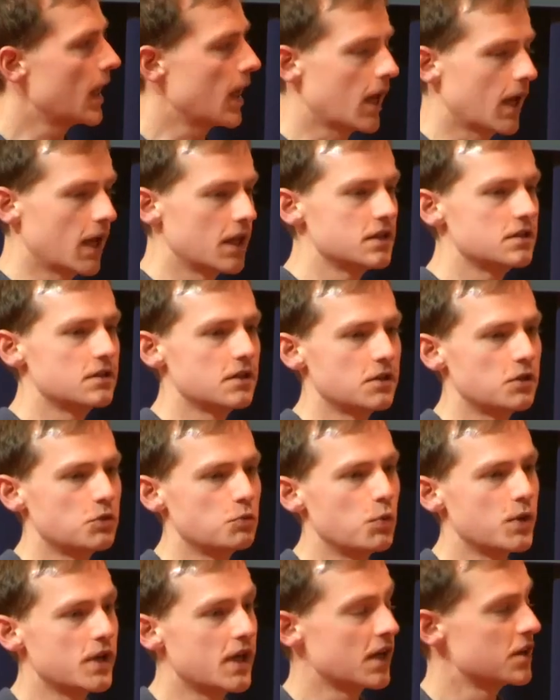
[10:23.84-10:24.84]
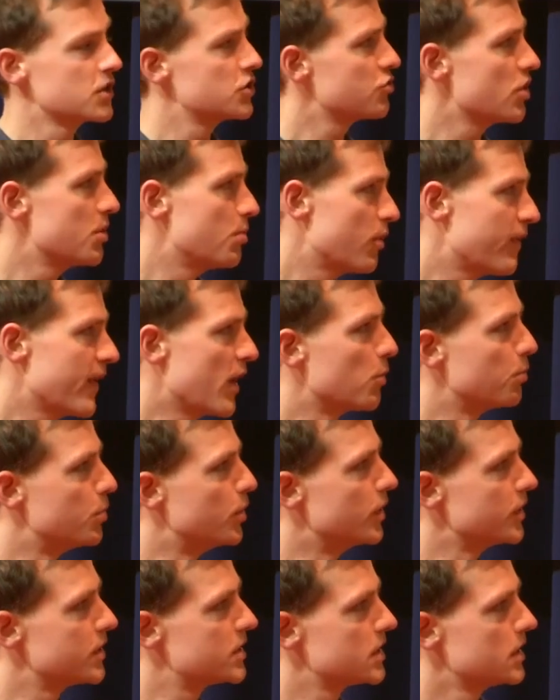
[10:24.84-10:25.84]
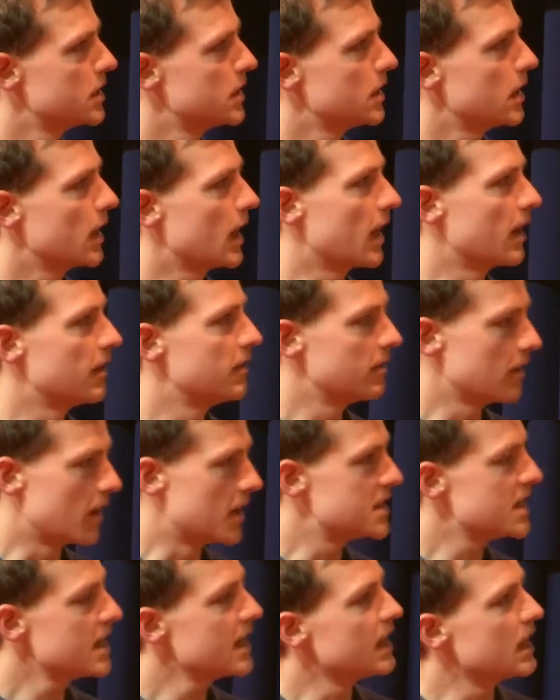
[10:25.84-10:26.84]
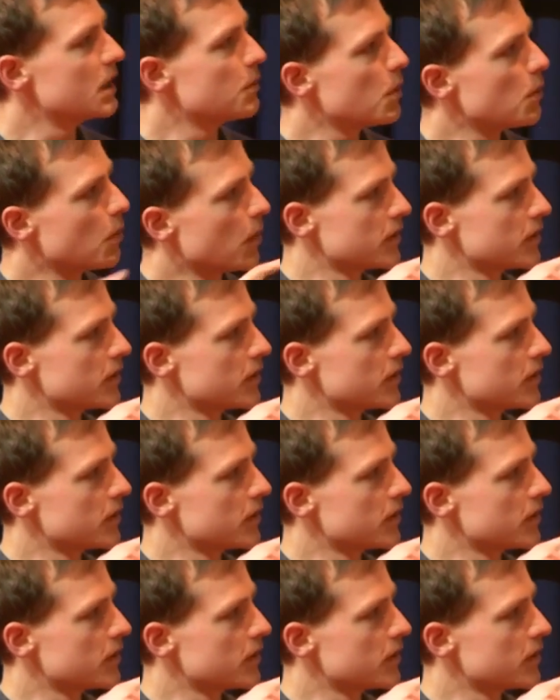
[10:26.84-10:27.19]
and we get a stream of outputs. And ideally, we